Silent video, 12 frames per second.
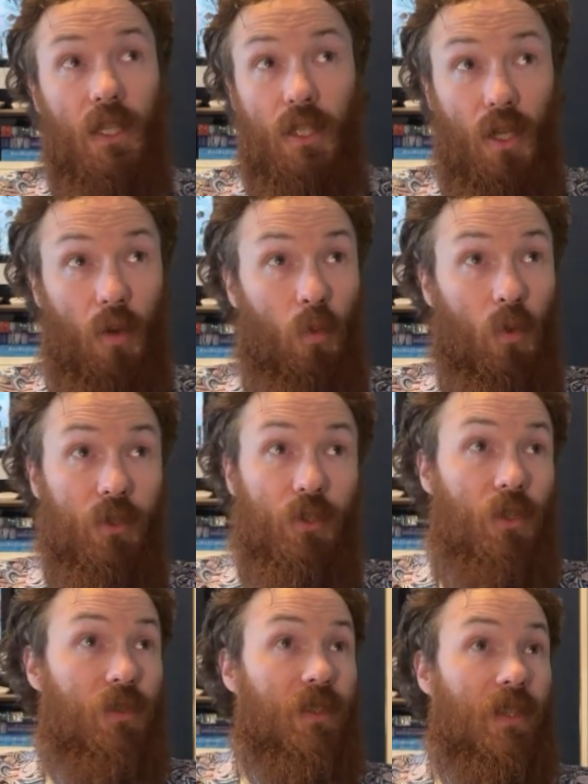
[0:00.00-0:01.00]
We're
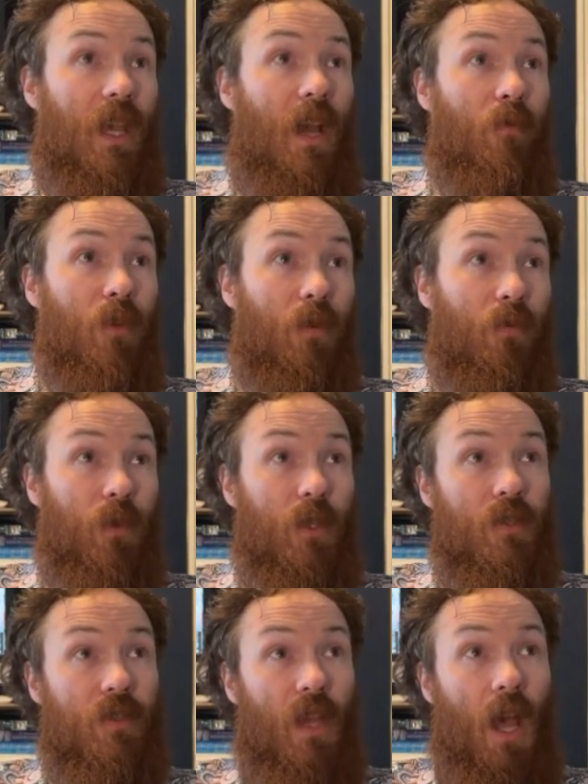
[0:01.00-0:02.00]
using the app for the
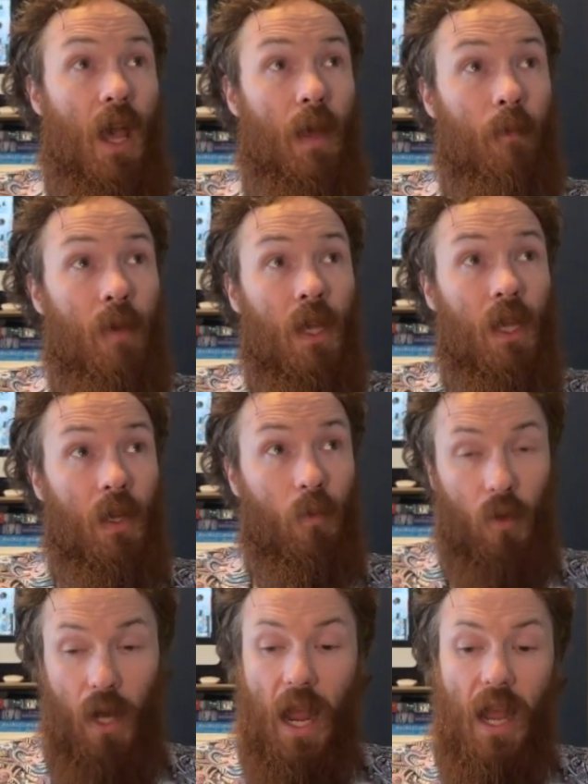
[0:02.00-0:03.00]
first time.
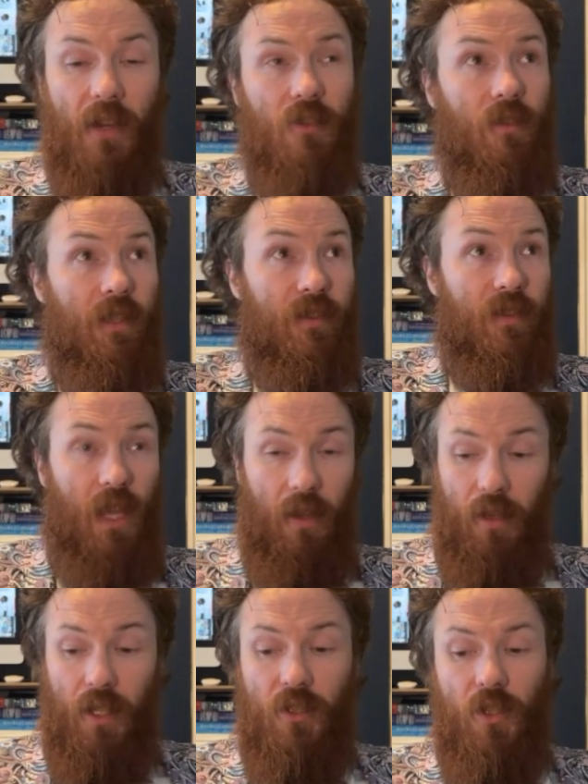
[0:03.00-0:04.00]
We're actually
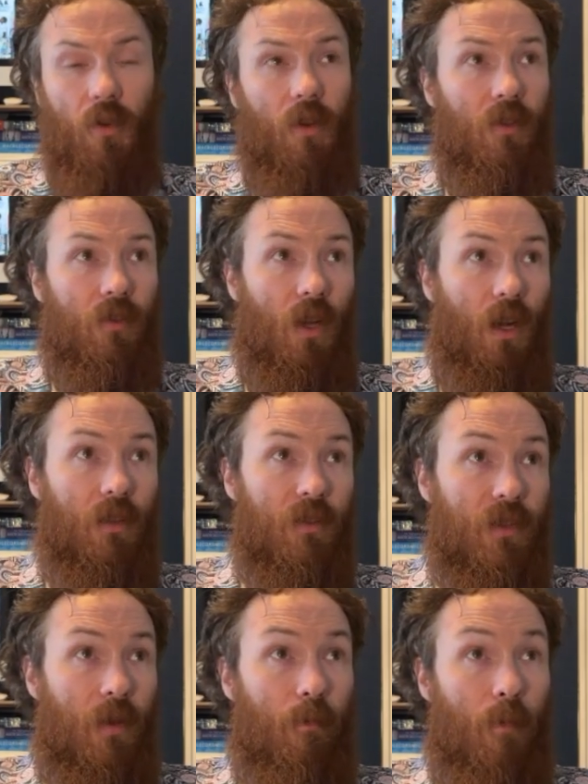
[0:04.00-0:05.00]
saving
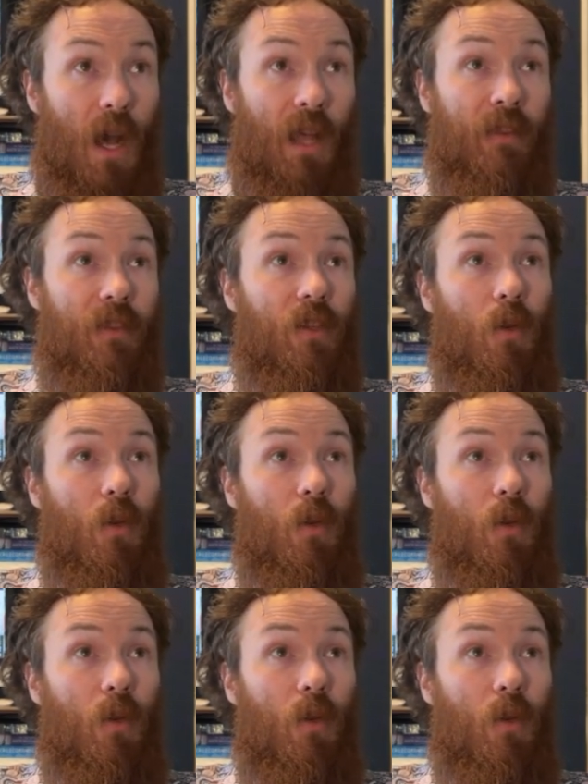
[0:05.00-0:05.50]
$200 a month.